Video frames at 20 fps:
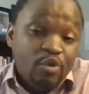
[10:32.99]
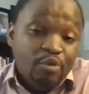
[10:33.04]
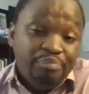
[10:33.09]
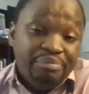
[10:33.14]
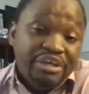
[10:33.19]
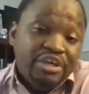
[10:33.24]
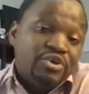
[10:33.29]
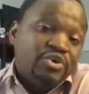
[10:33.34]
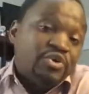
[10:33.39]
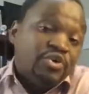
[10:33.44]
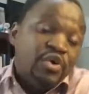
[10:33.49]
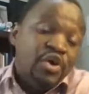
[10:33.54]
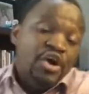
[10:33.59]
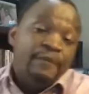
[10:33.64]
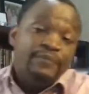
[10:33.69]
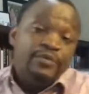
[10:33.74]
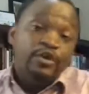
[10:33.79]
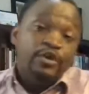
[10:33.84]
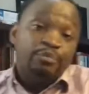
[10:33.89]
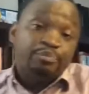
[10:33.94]
will be your
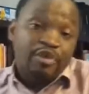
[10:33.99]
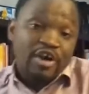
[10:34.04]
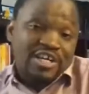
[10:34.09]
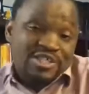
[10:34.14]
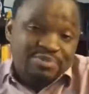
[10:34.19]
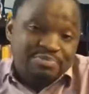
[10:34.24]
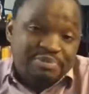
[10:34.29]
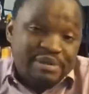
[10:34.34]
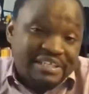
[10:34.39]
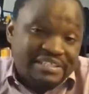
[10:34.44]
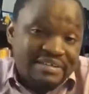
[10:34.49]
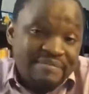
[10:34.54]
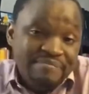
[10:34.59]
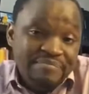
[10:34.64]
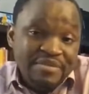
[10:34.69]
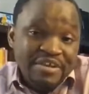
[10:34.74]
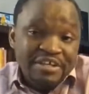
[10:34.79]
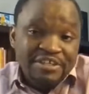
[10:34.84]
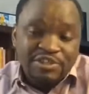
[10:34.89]
your prospect.